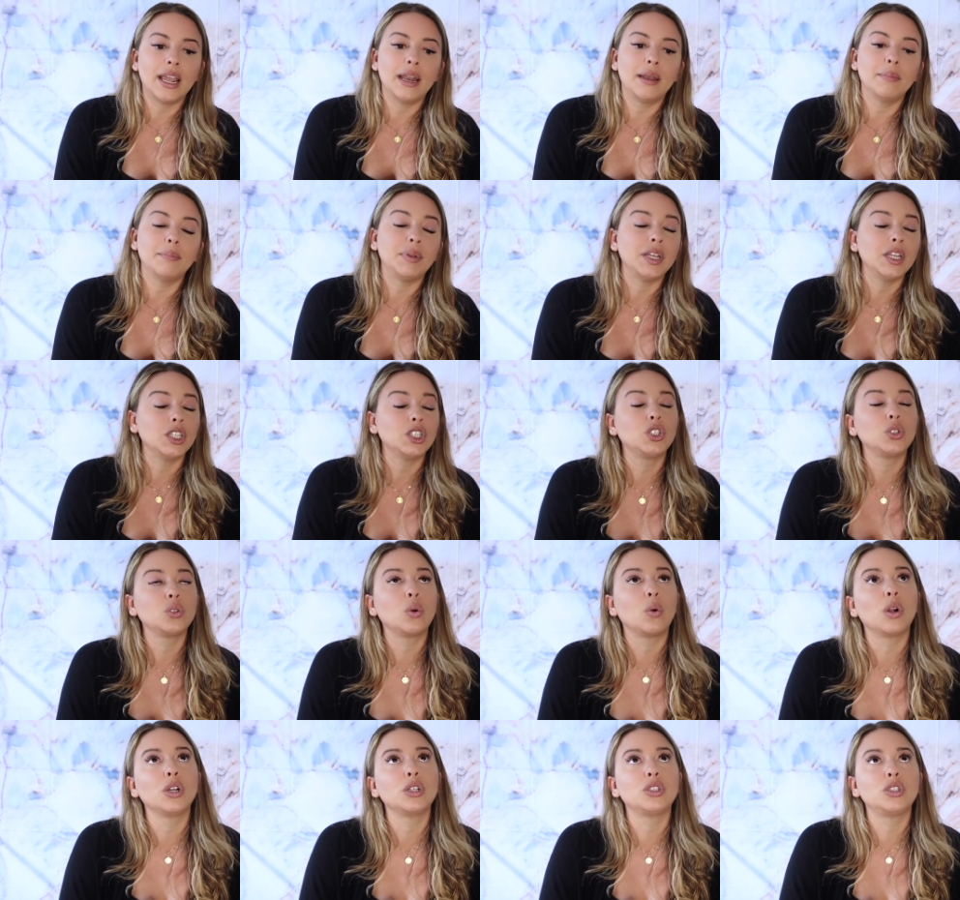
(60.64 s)
in, be
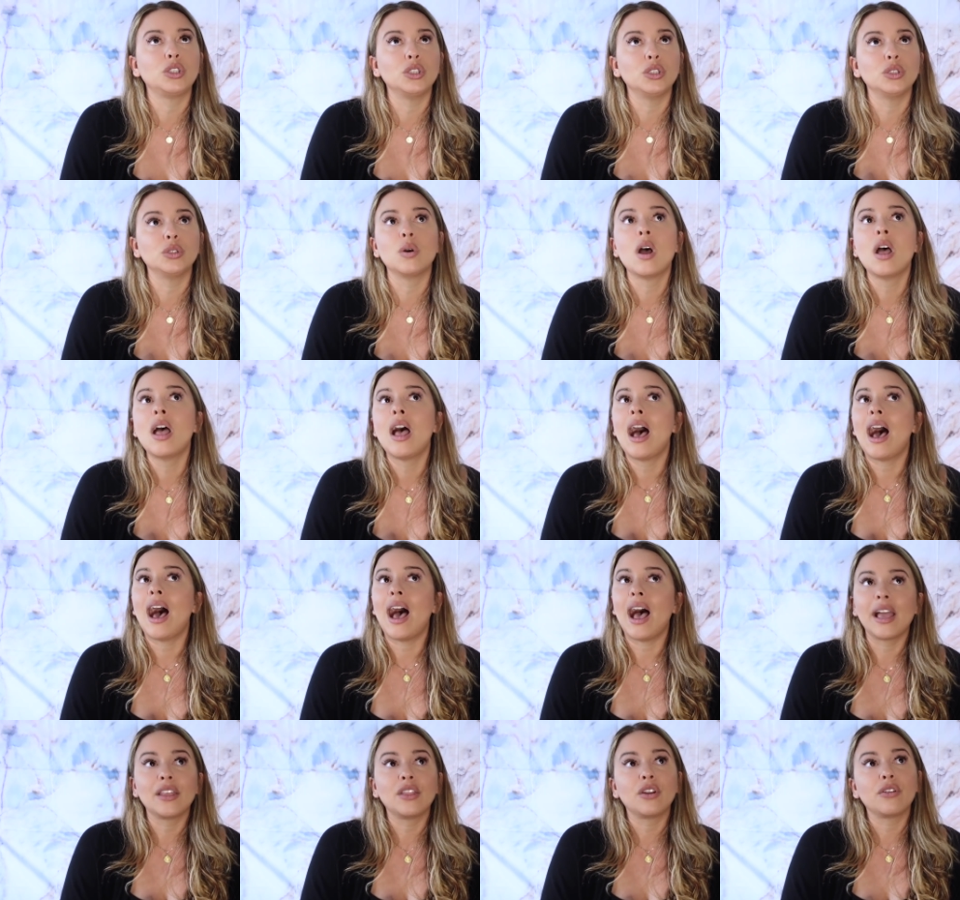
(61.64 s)
sure to
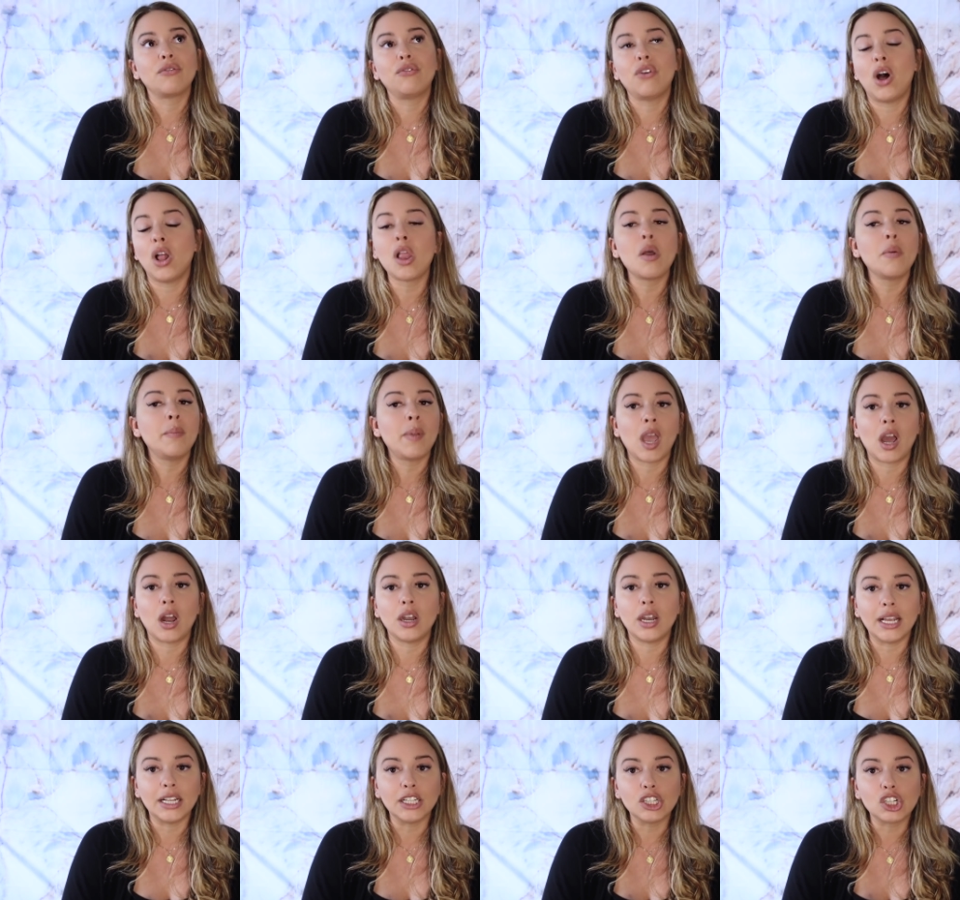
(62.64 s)
either follow me on
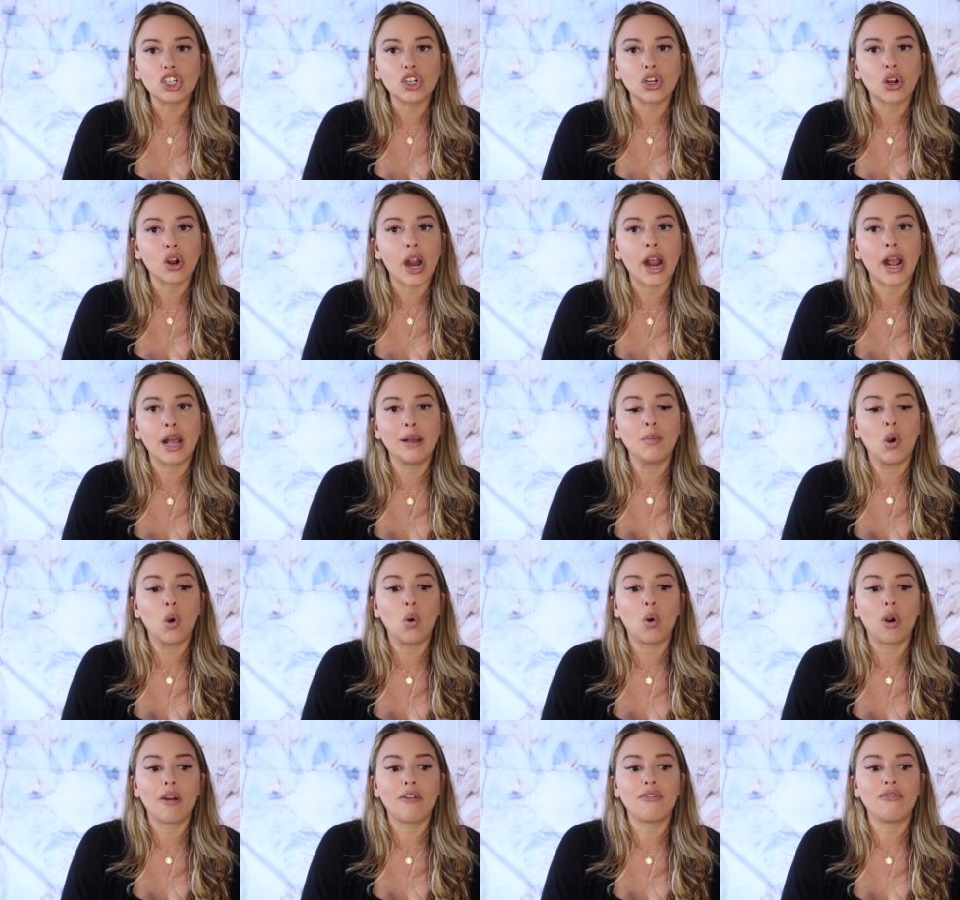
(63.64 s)
Instagram
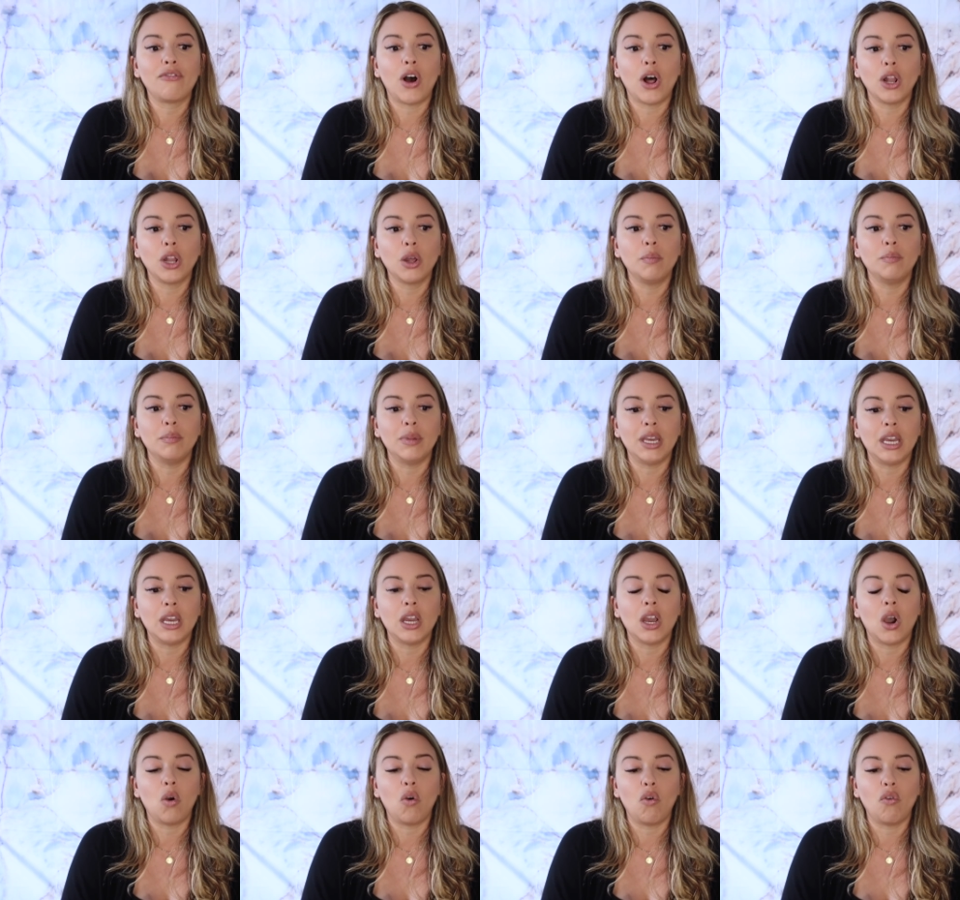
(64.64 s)
or follow
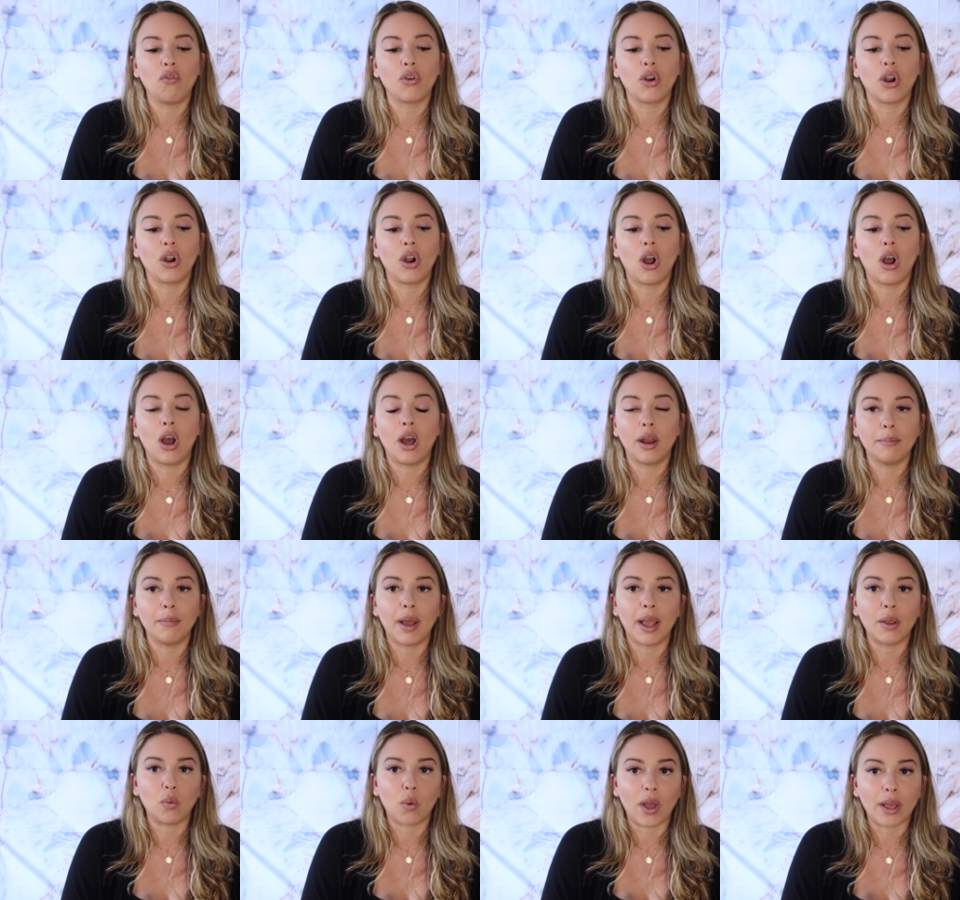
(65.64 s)
me over on
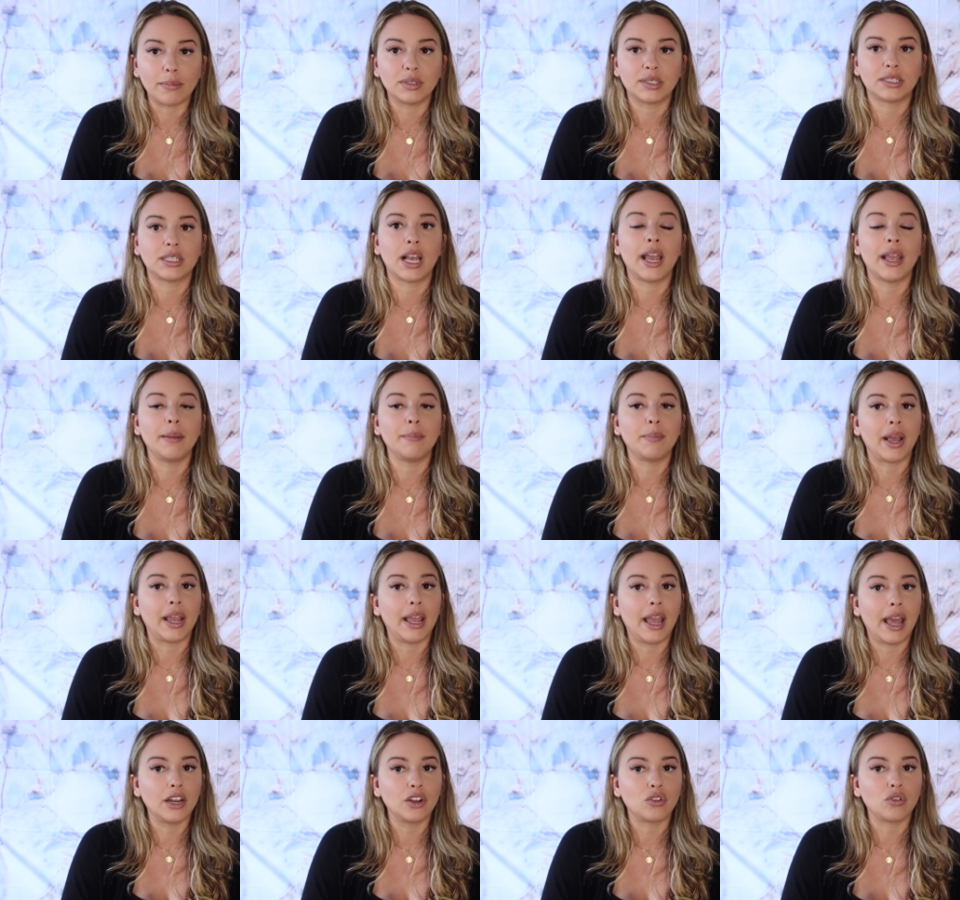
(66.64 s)
my website by
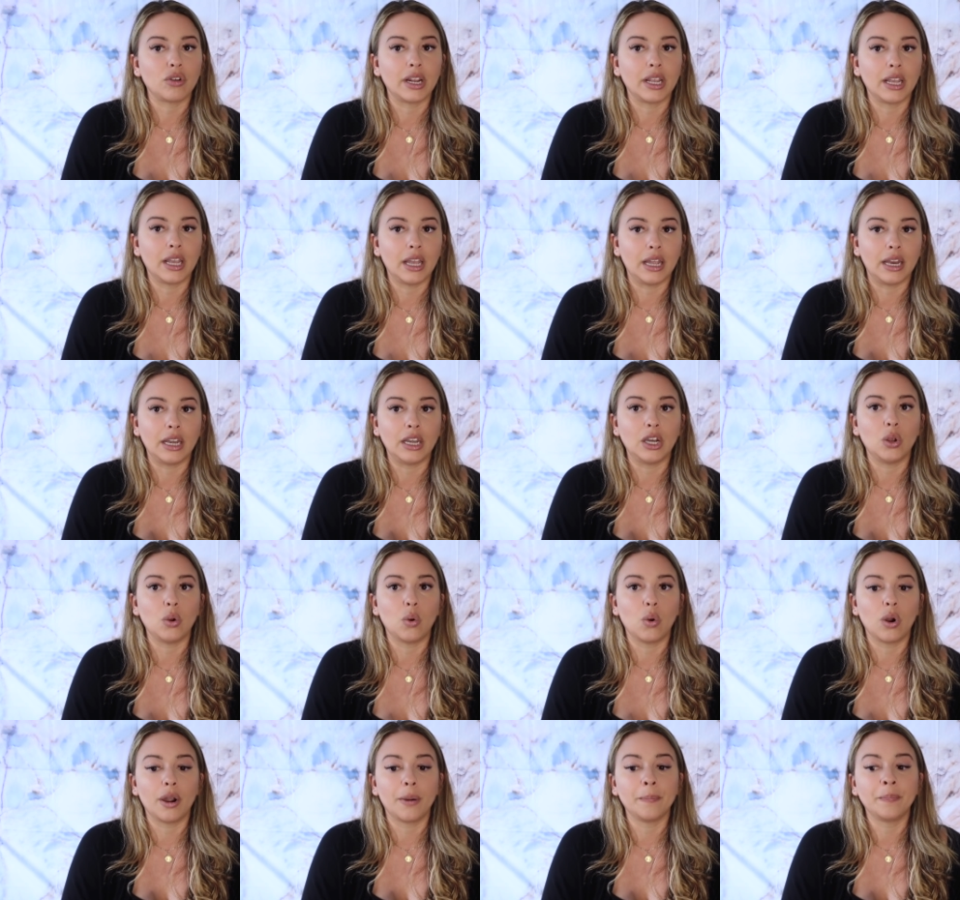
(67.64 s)
entering in
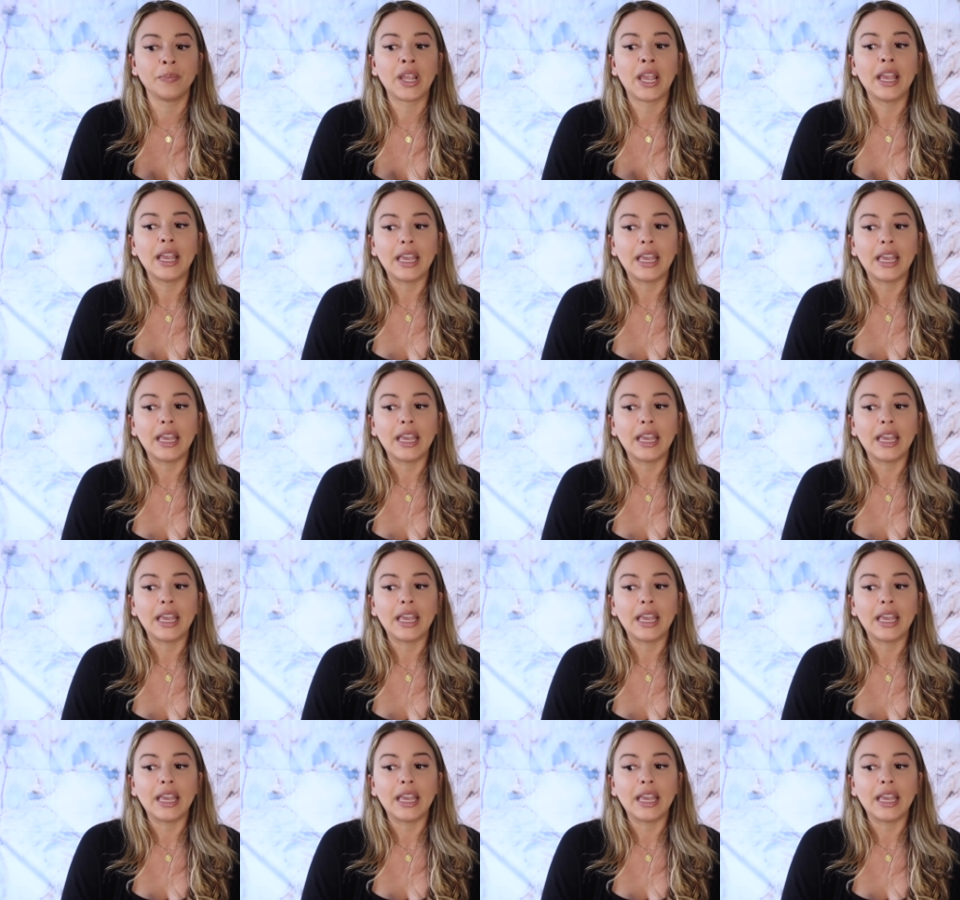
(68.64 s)
your